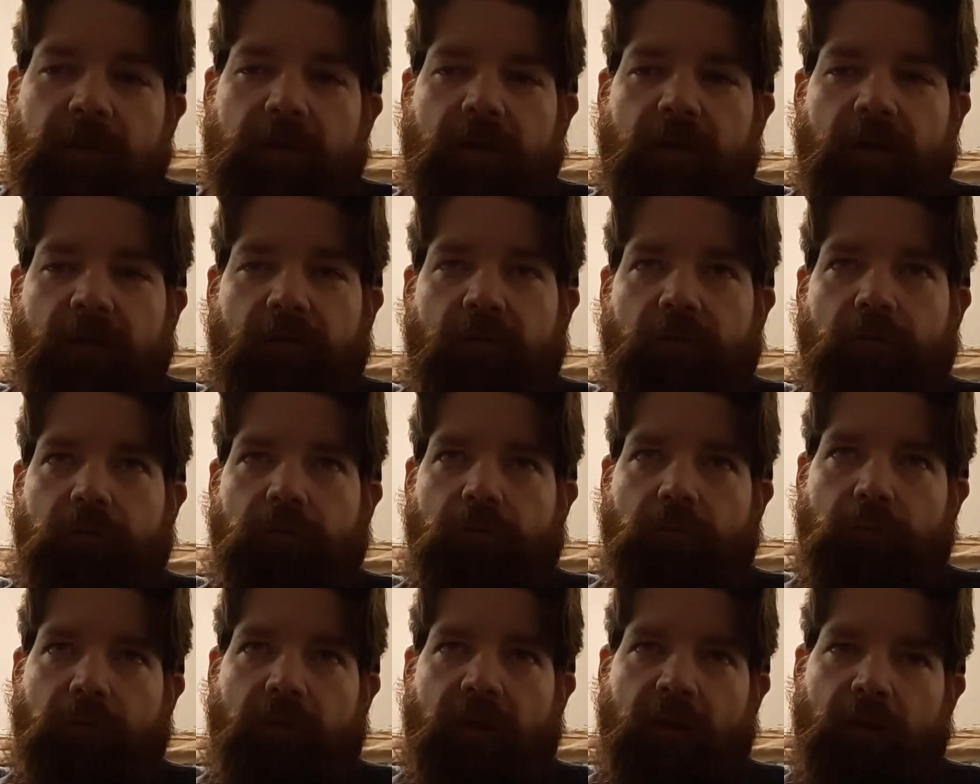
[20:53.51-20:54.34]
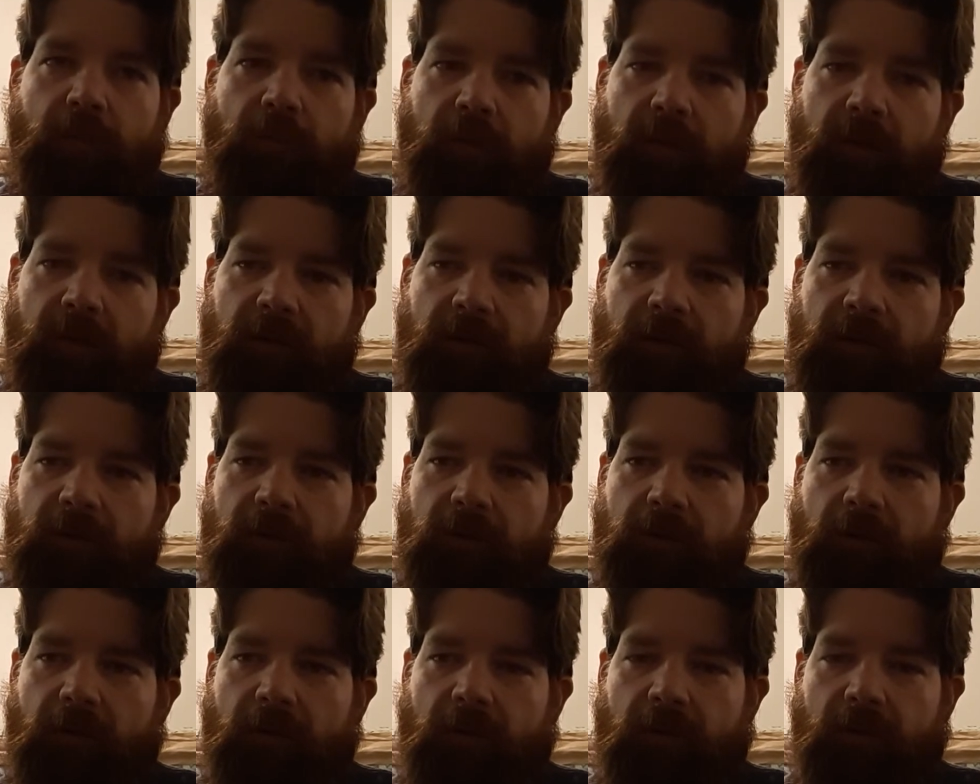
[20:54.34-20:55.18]
and so that way
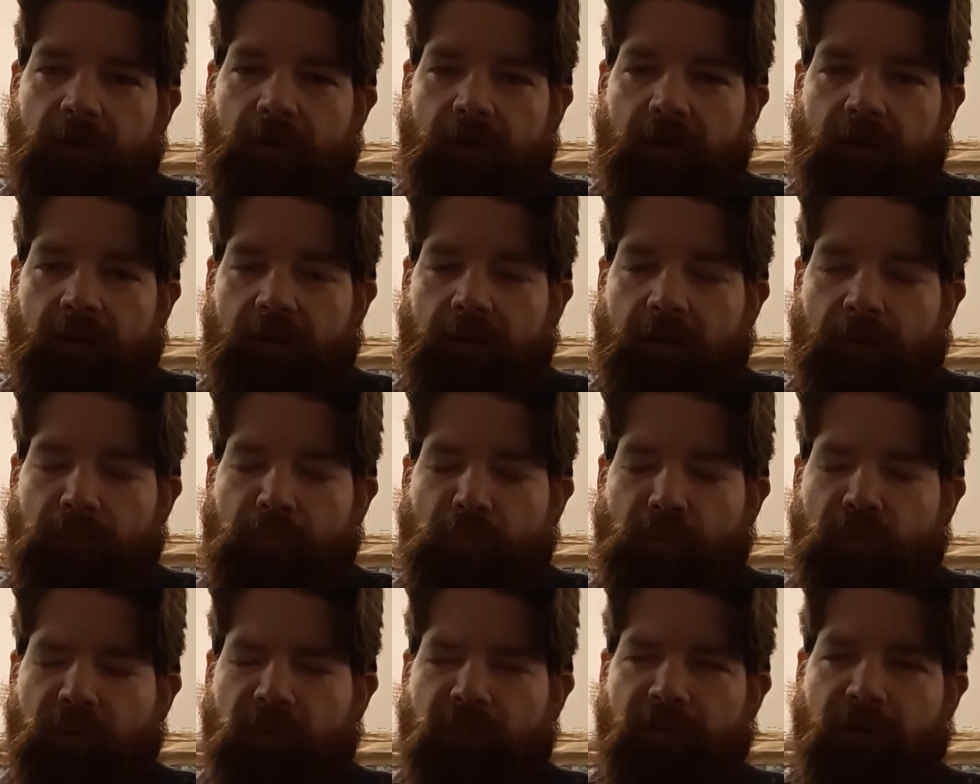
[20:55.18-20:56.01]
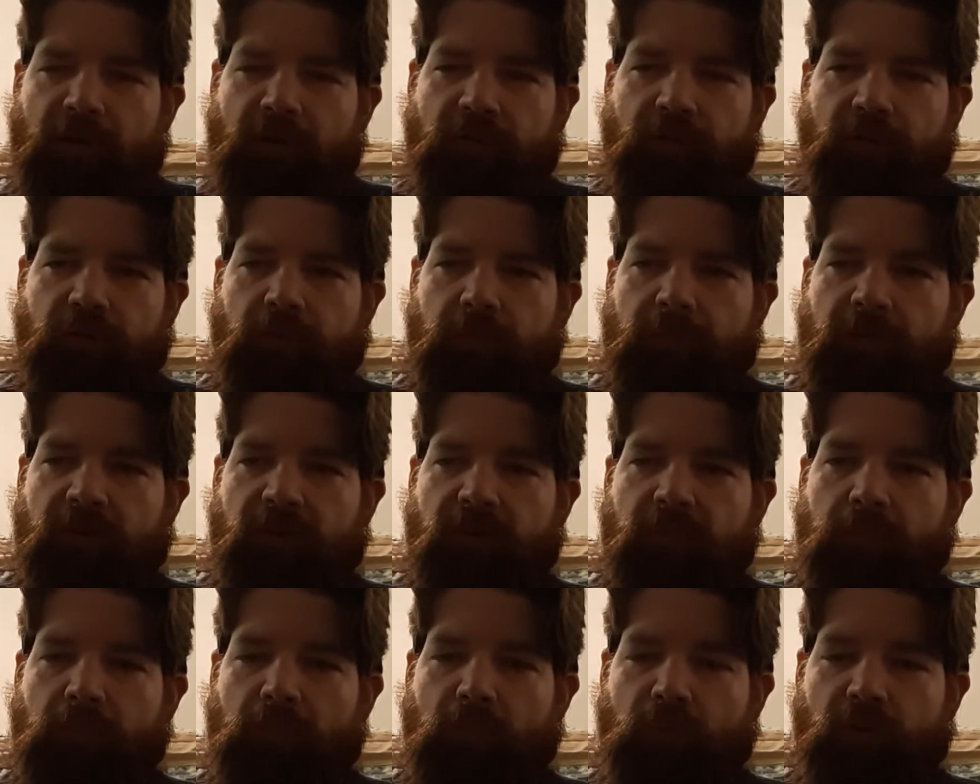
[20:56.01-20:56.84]
it motivates her to be
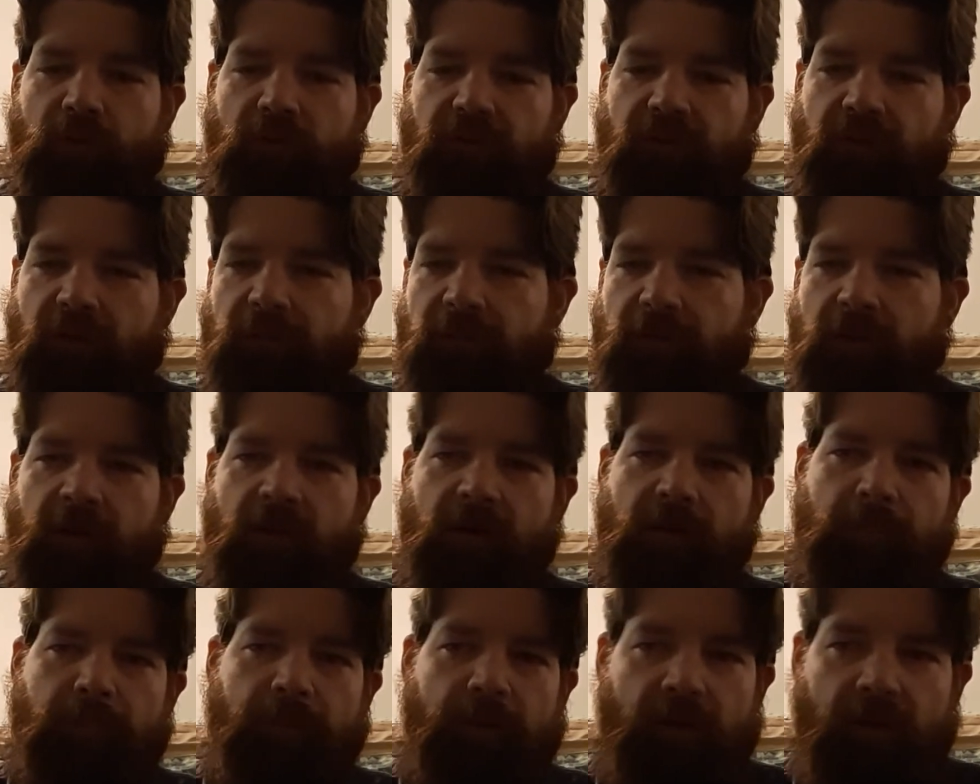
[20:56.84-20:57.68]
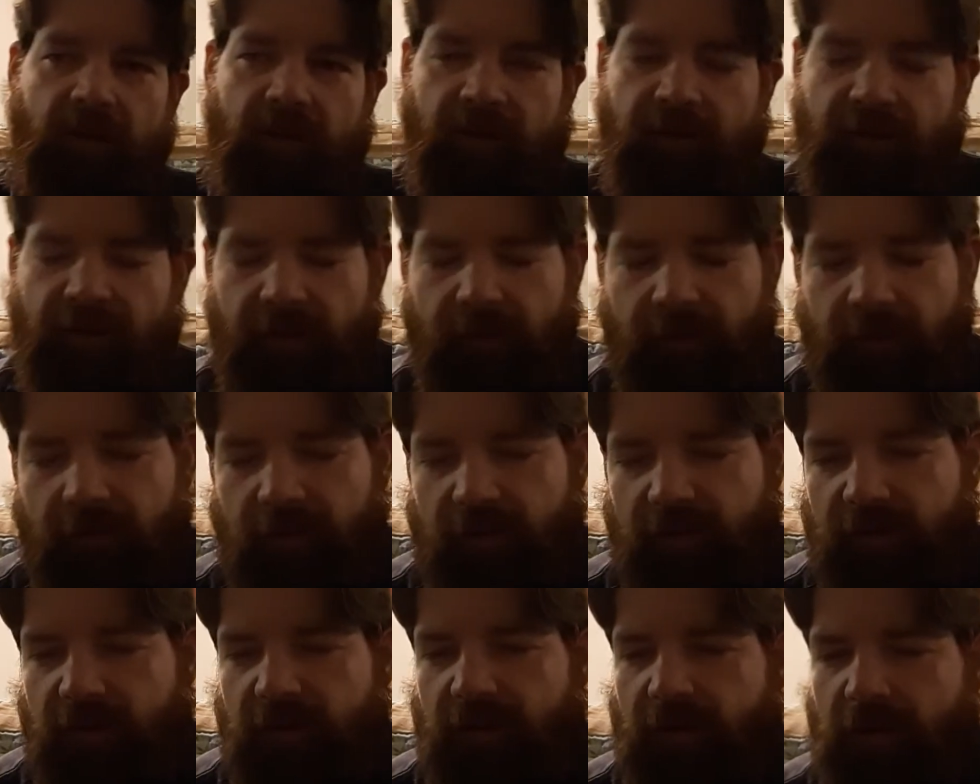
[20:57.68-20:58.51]
more self-independent,
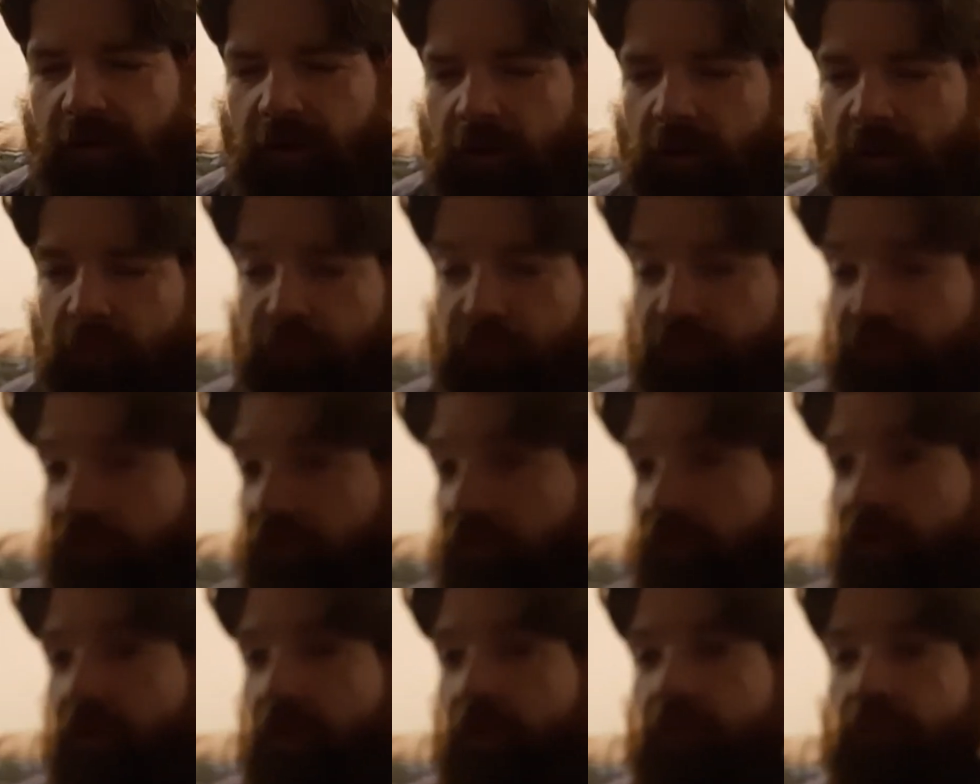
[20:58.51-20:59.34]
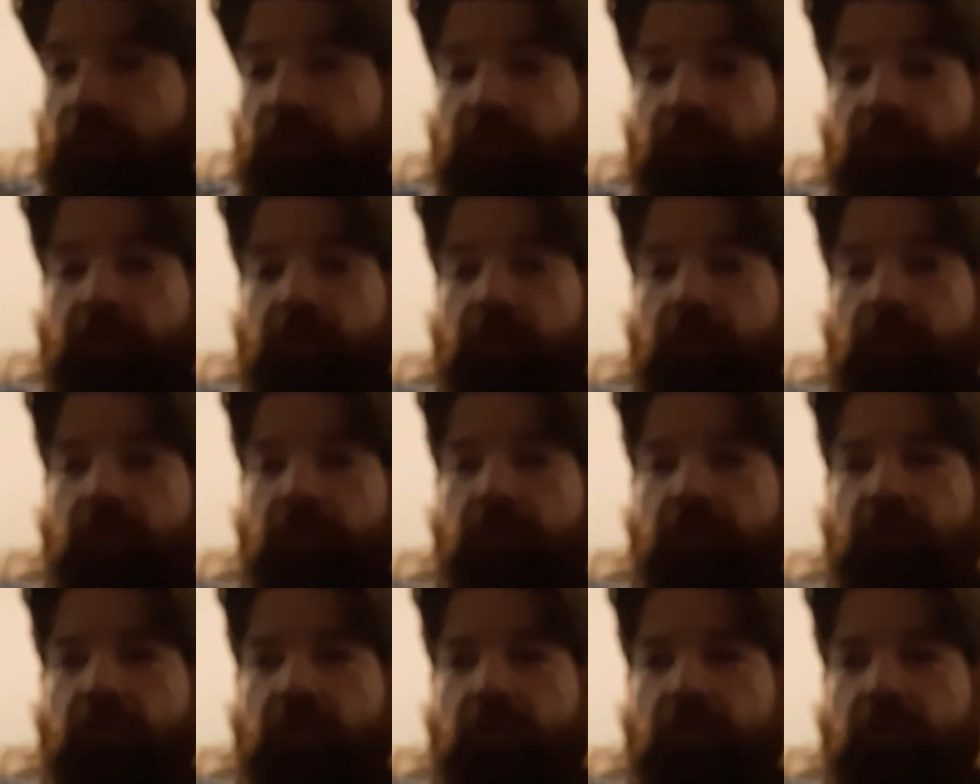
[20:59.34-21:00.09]
which she does. She